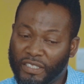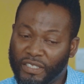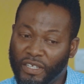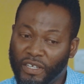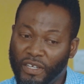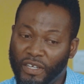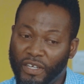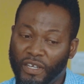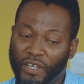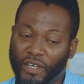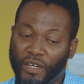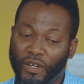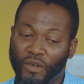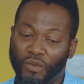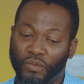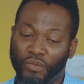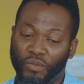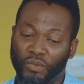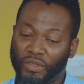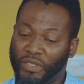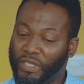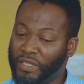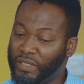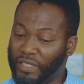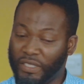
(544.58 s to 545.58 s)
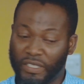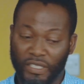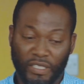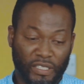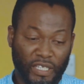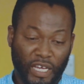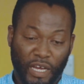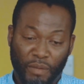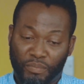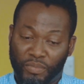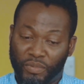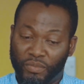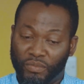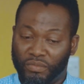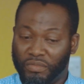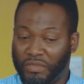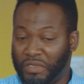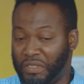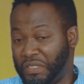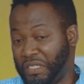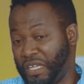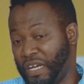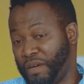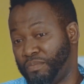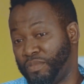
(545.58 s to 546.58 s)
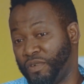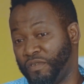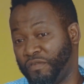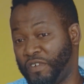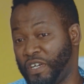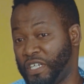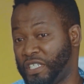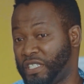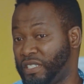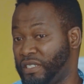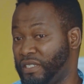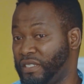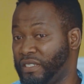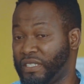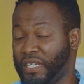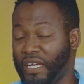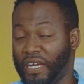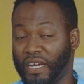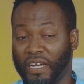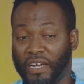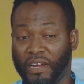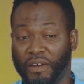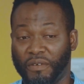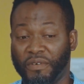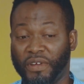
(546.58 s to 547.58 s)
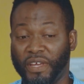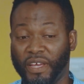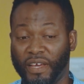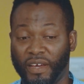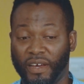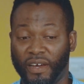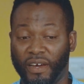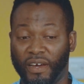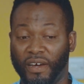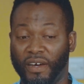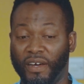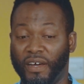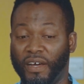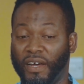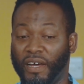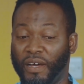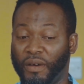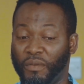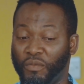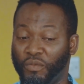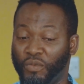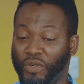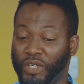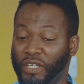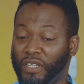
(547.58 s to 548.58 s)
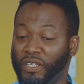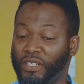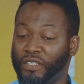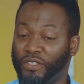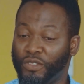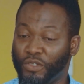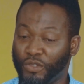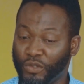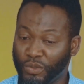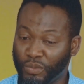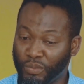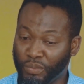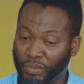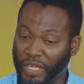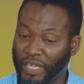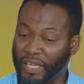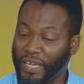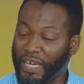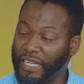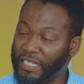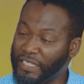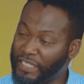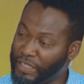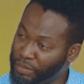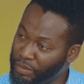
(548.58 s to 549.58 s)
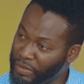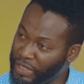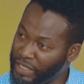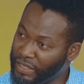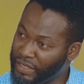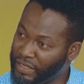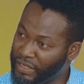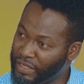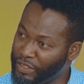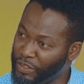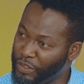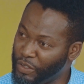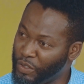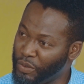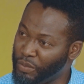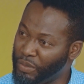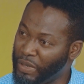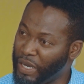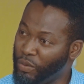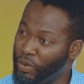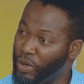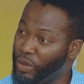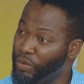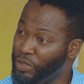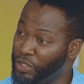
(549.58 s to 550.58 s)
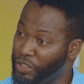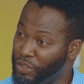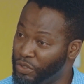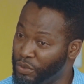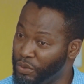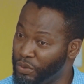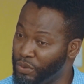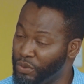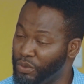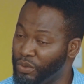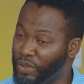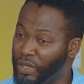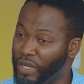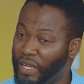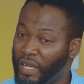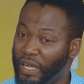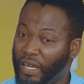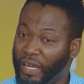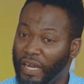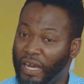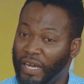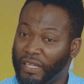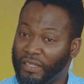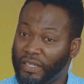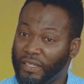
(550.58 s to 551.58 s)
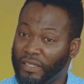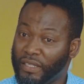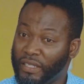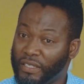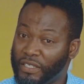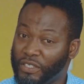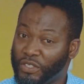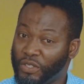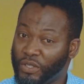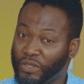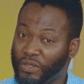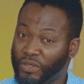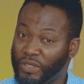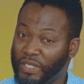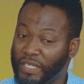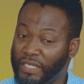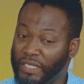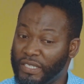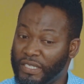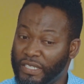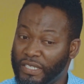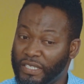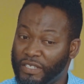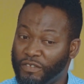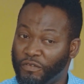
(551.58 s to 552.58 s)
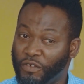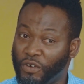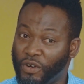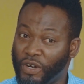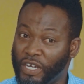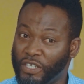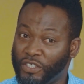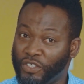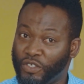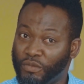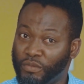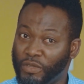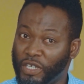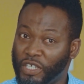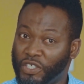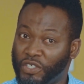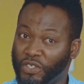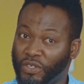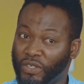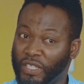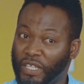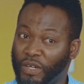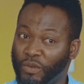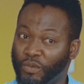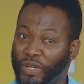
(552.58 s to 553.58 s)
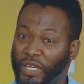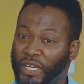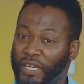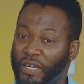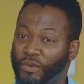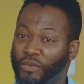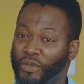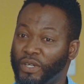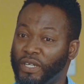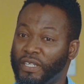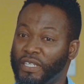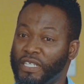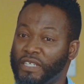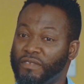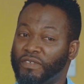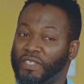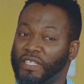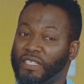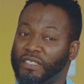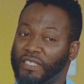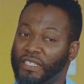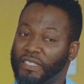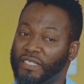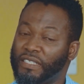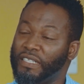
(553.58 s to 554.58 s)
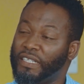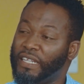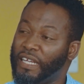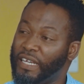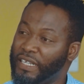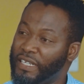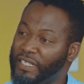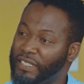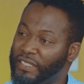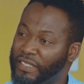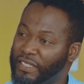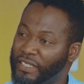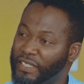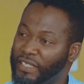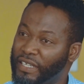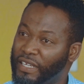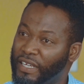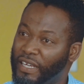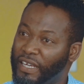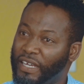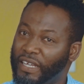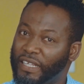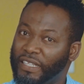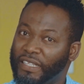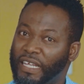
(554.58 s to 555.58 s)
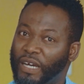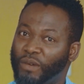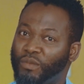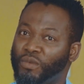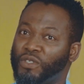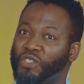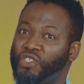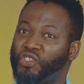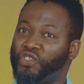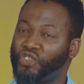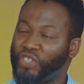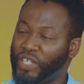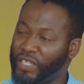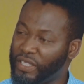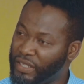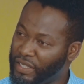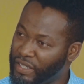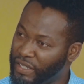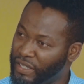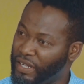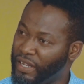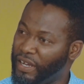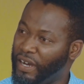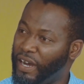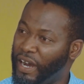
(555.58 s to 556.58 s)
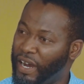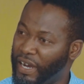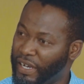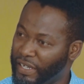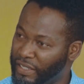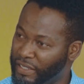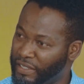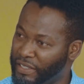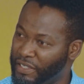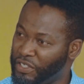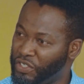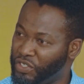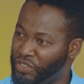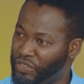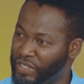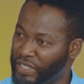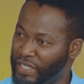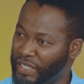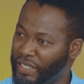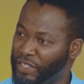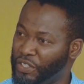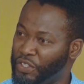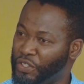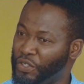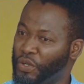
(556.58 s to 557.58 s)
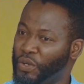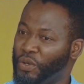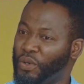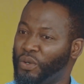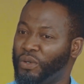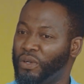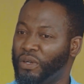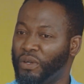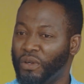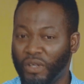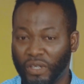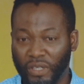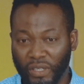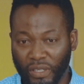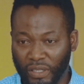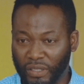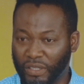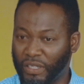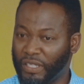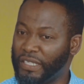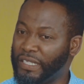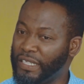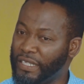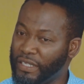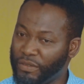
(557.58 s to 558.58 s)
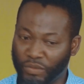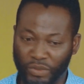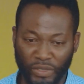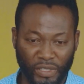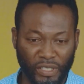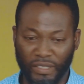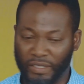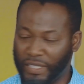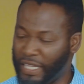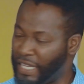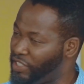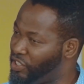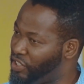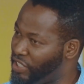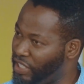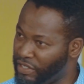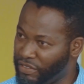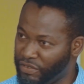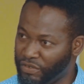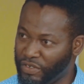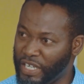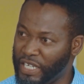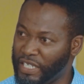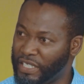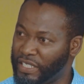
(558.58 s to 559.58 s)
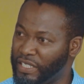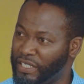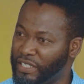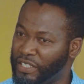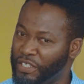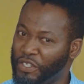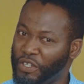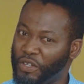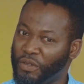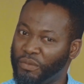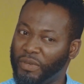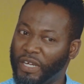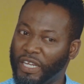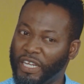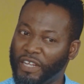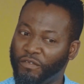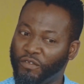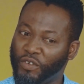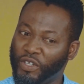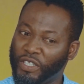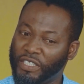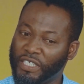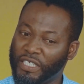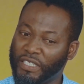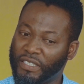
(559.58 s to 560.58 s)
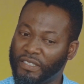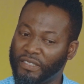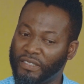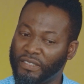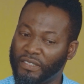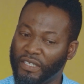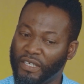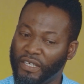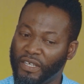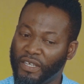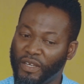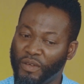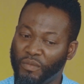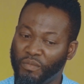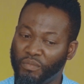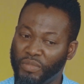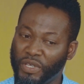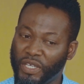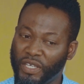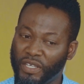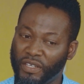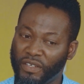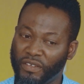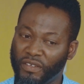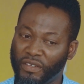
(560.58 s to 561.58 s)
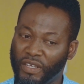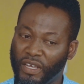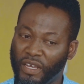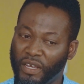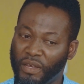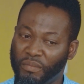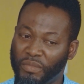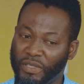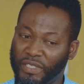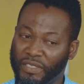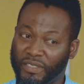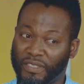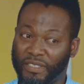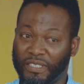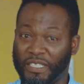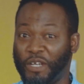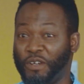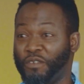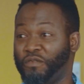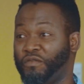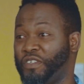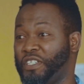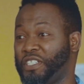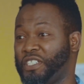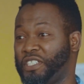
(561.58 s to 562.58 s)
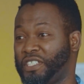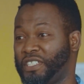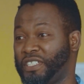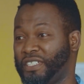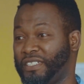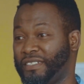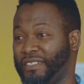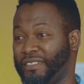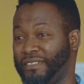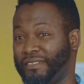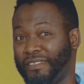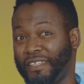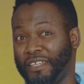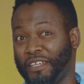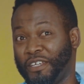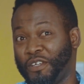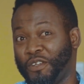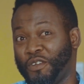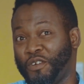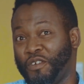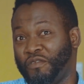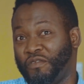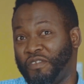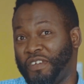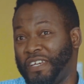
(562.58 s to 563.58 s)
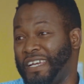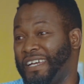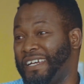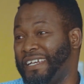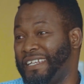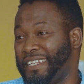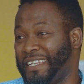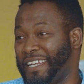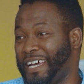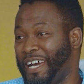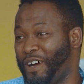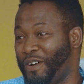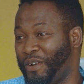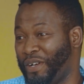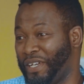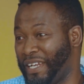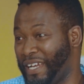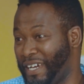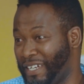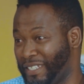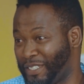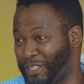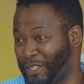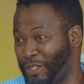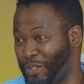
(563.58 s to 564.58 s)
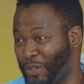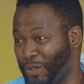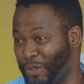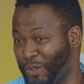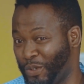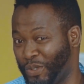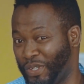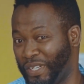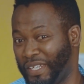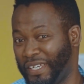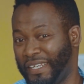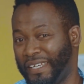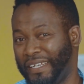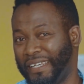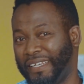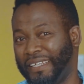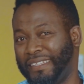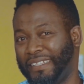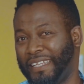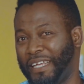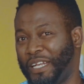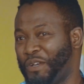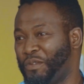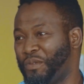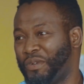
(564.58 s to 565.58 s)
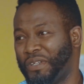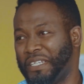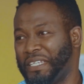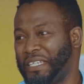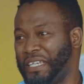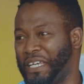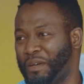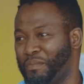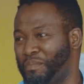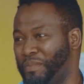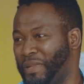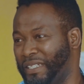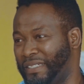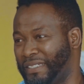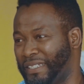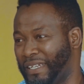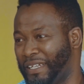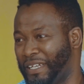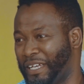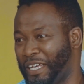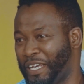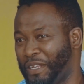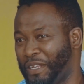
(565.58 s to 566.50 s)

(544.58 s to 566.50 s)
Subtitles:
that this is our professions, our career, we need to make ends meet by what we do. I think that there's also the need for us to make sure that we're leaving a certain legacy that will strengthen our industry with the next generation. But if we're just being a bit selfish, just thinking of here and now and us alone, then it wouldn't get better.